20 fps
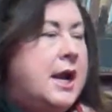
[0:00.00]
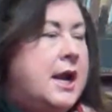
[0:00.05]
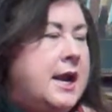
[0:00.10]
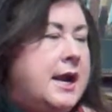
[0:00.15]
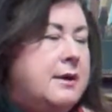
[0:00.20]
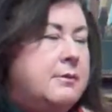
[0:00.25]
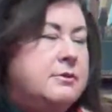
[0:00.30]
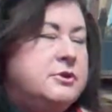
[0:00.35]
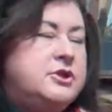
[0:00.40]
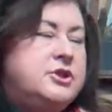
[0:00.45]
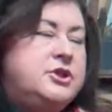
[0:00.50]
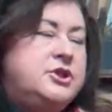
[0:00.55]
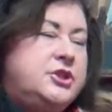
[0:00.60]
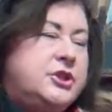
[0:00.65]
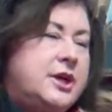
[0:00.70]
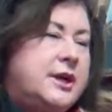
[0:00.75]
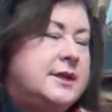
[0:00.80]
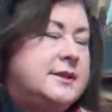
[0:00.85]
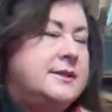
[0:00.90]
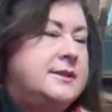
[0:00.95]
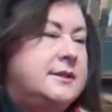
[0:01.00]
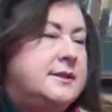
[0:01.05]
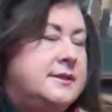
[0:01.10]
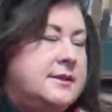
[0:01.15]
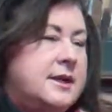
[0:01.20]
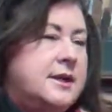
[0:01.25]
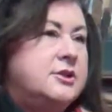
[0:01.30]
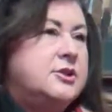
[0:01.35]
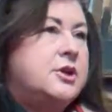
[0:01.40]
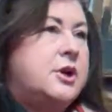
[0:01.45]
It was just
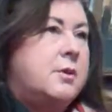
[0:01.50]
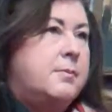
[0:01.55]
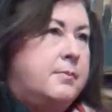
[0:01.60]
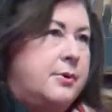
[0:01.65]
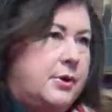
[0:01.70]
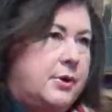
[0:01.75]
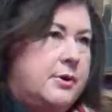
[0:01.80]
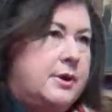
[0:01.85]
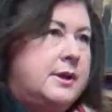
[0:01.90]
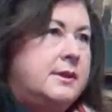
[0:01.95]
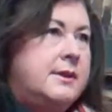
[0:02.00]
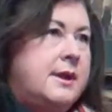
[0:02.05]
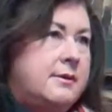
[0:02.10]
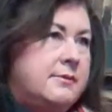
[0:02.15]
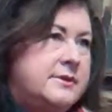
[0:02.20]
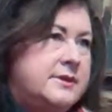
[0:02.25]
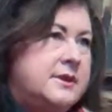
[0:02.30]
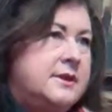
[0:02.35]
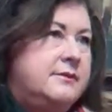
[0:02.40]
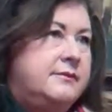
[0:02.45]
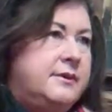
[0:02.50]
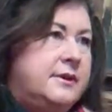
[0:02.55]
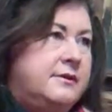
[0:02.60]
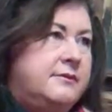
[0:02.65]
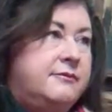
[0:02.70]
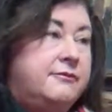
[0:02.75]
such a burden that was lifted